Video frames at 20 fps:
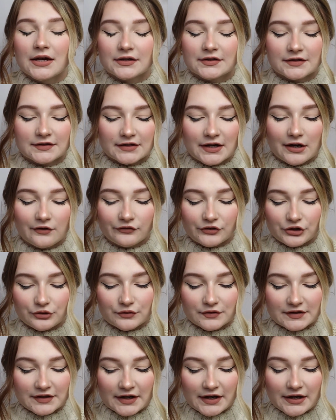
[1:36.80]
since I've
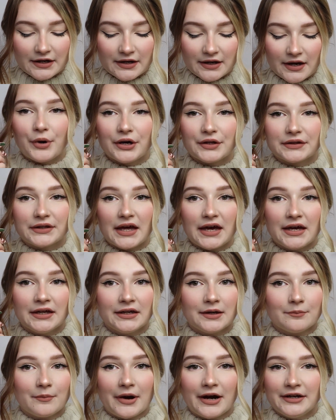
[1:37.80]
used it. But
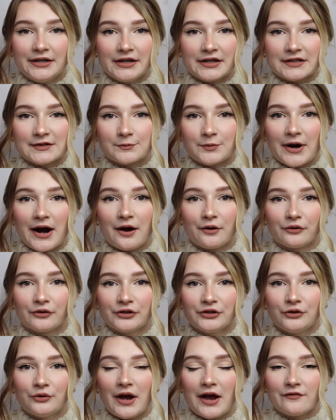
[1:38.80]
then my NYX Brow
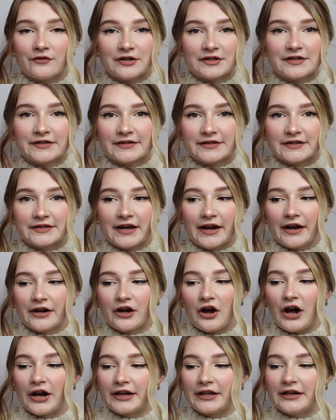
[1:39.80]
Glue, ever since the day I
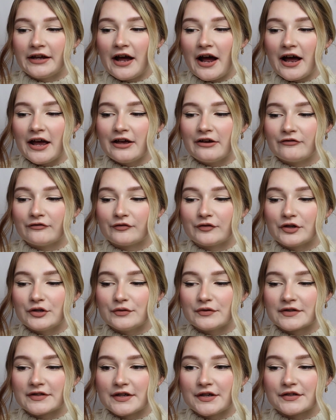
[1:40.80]
got it, I've
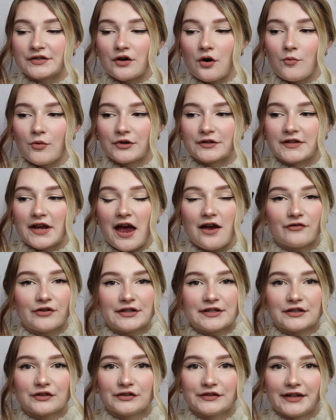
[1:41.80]
used this almost
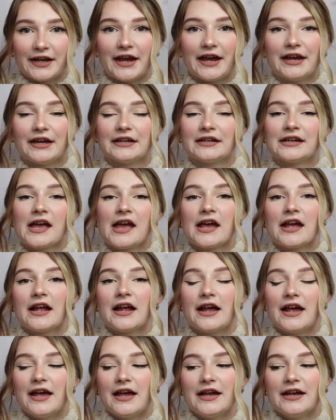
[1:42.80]
every single day
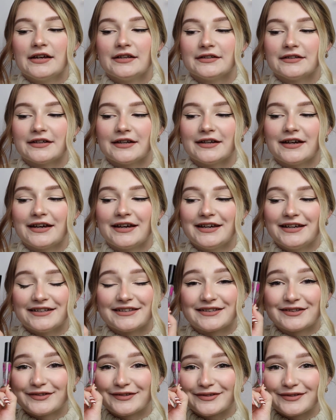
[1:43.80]
and
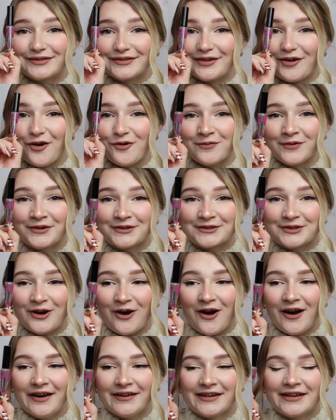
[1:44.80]
it's almost
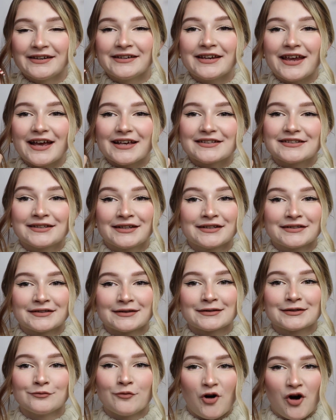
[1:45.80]
gone. And yes, it is
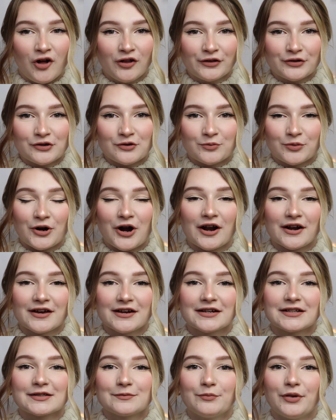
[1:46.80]
a small little
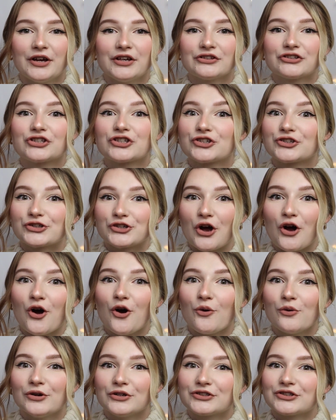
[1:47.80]
product, but it's
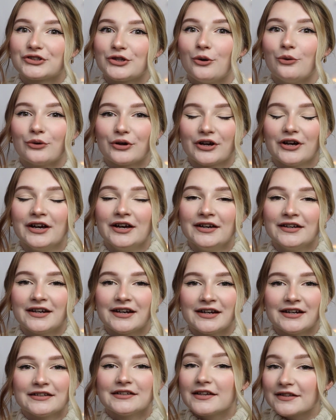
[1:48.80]
so good
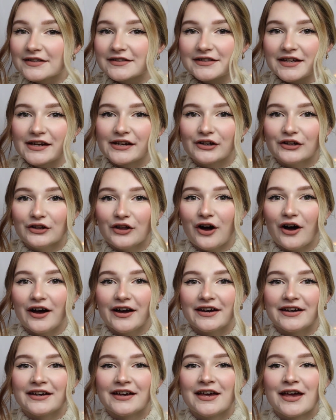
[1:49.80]
and it doesn't take a
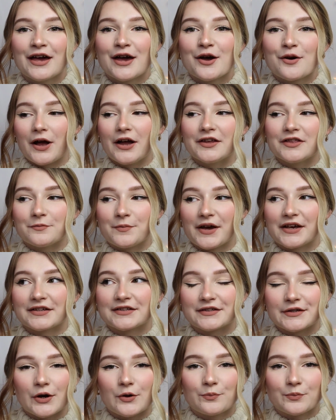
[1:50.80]
lot. Probably the
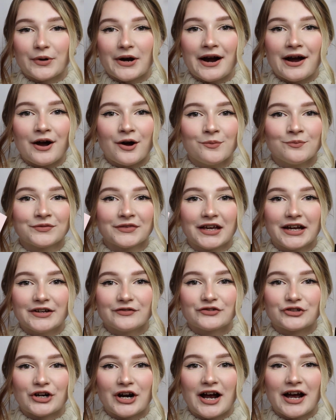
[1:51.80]
best soap brow
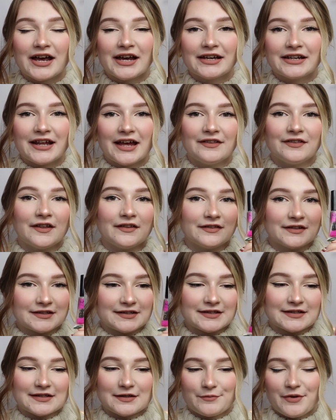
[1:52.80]
I've tried, and then
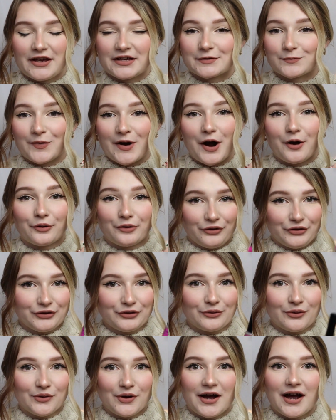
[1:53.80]
this is the best brow
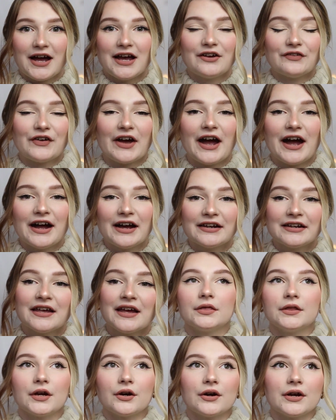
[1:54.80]
glue I've had.
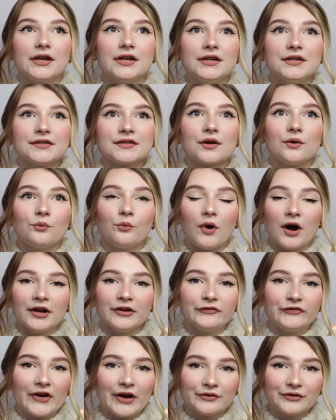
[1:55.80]
There is
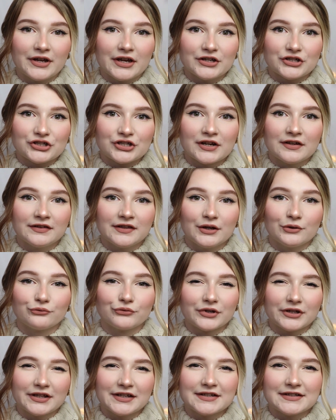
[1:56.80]
one foundation
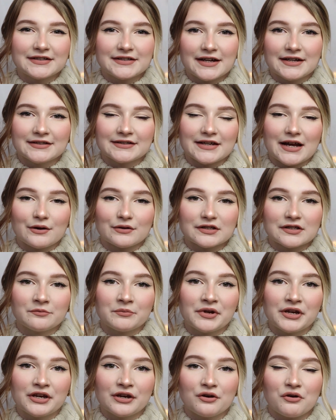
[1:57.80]
that really stands out
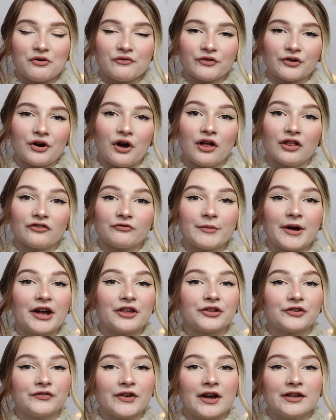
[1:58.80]
to me over all of my
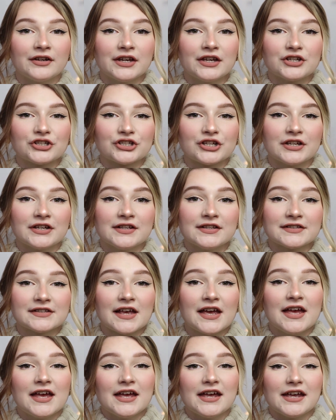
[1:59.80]
other foundations.
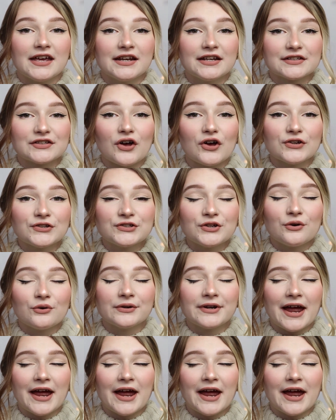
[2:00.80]
It is also